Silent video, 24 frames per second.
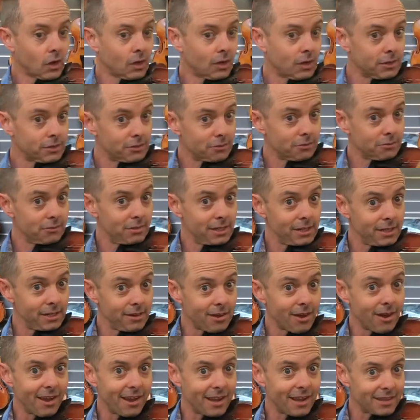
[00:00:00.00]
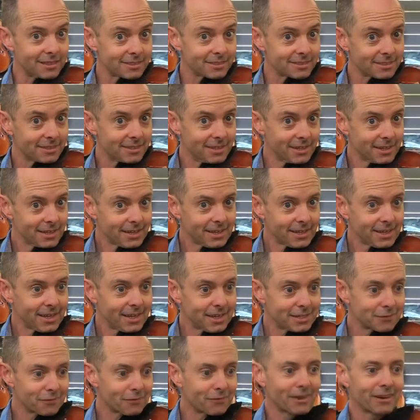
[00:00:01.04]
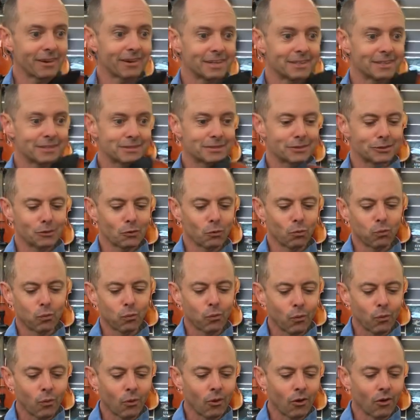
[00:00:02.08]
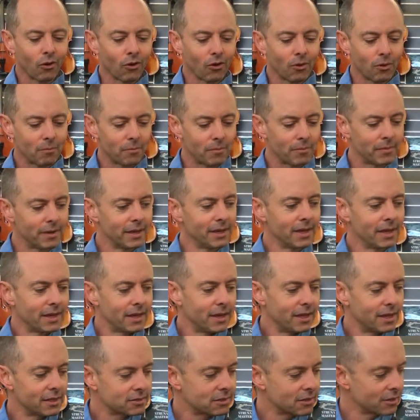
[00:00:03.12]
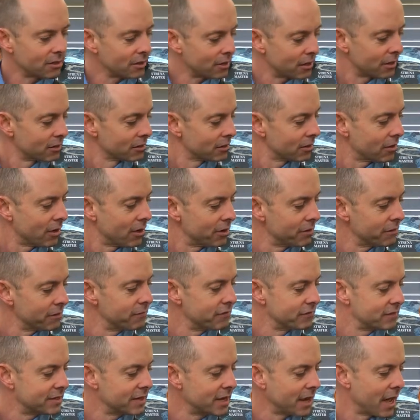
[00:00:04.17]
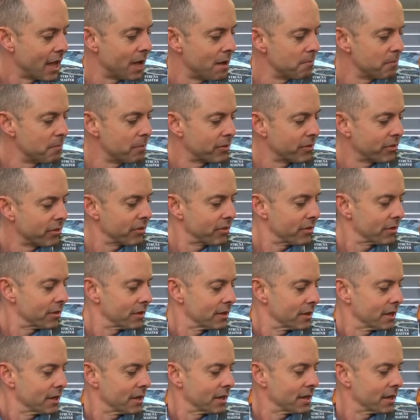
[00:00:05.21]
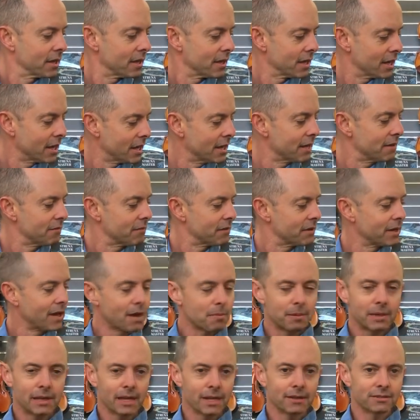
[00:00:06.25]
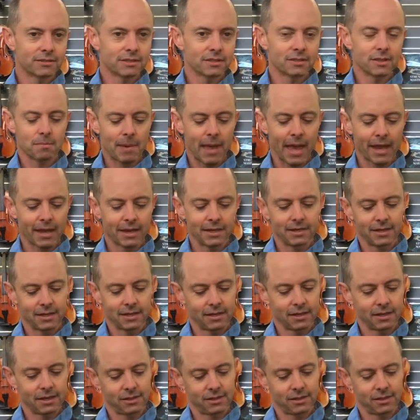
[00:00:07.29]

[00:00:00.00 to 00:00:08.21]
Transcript: It's really nice. It's very sort of warm. It's got a lot of depth, even up against the Paganini.